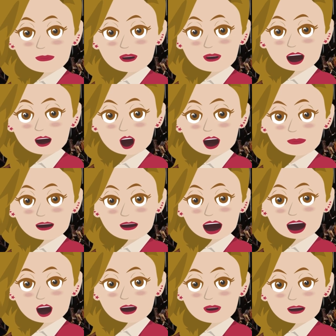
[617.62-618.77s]
and you
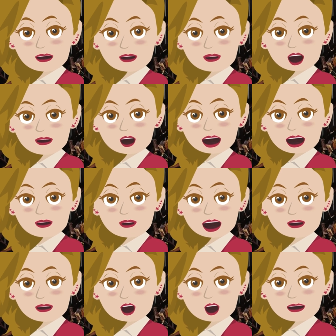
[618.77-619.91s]
feel the
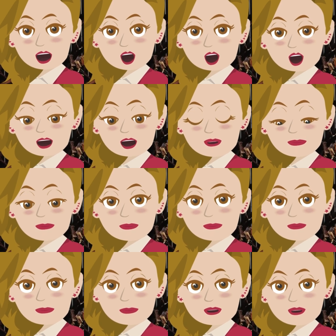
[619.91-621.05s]
cooperation of the universe
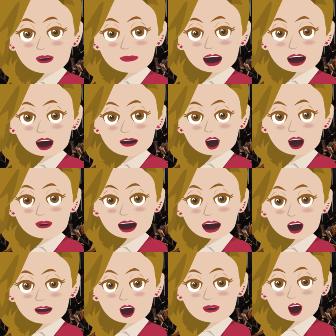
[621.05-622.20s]
and you can feel
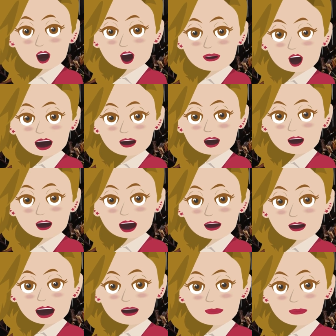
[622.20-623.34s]
yourself riding that
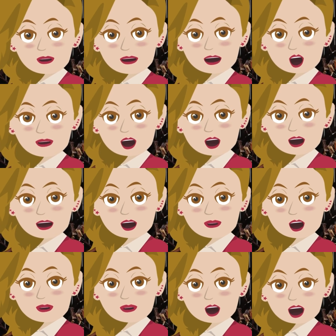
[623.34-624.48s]
magic carpet and you
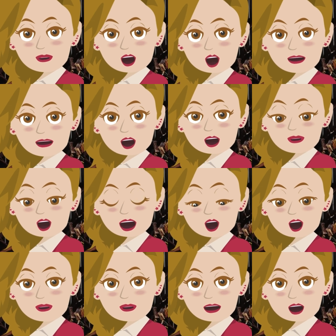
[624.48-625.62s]
can feel things working out
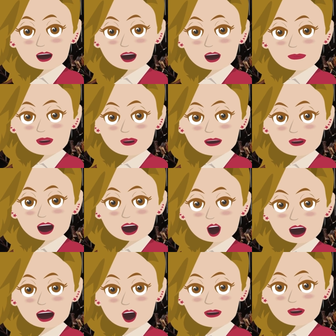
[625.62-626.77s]
for you in
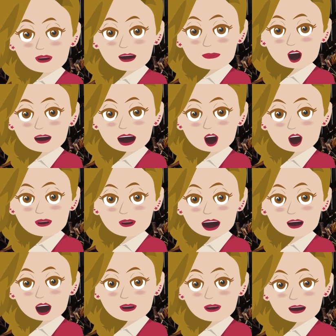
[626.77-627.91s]
ways that perhaps they
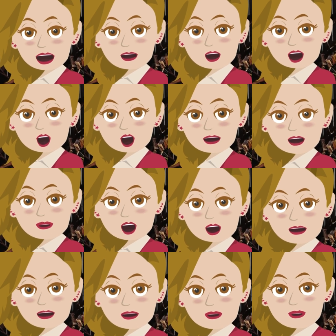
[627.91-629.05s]
have never done
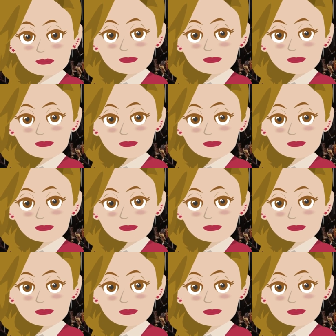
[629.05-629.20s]
before.